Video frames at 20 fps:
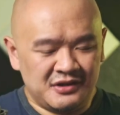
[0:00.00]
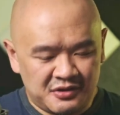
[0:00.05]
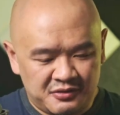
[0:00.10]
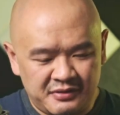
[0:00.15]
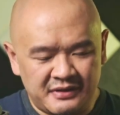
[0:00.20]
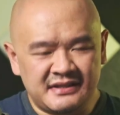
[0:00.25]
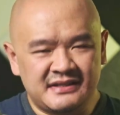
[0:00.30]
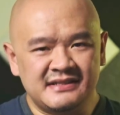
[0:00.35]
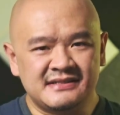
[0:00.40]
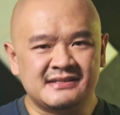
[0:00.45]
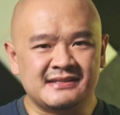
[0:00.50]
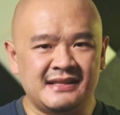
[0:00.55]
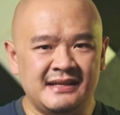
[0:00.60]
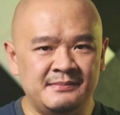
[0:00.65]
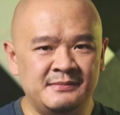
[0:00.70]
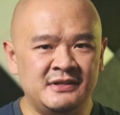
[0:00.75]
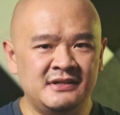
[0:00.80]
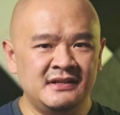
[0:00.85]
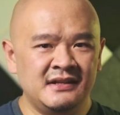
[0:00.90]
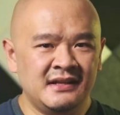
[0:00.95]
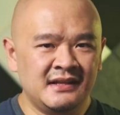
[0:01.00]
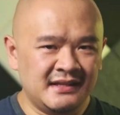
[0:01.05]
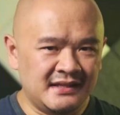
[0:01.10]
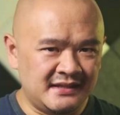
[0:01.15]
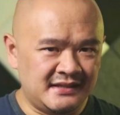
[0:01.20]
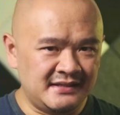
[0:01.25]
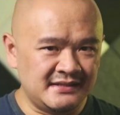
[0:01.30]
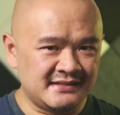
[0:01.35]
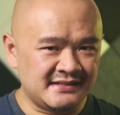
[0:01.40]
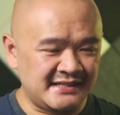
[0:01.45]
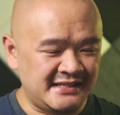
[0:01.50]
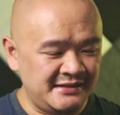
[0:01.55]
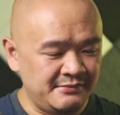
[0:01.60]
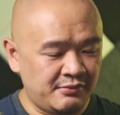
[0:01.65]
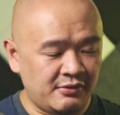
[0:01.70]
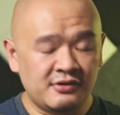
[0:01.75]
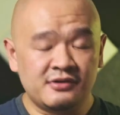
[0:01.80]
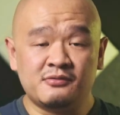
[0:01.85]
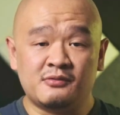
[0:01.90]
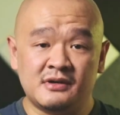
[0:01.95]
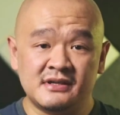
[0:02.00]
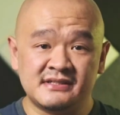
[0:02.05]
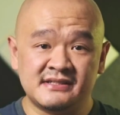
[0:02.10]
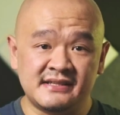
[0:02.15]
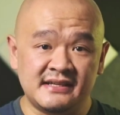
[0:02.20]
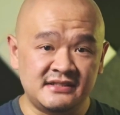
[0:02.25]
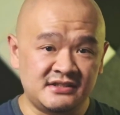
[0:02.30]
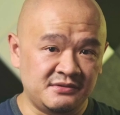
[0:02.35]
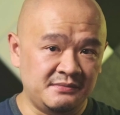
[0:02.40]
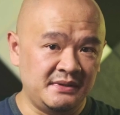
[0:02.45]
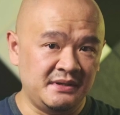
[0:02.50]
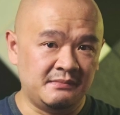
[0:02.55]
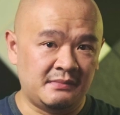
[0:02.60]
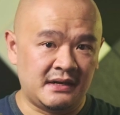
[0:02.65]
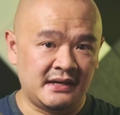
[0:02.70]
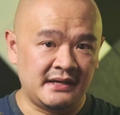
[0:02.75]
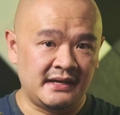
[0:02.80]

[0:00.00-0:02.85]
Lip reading: quick disclaimer, this keyboard was sent to me by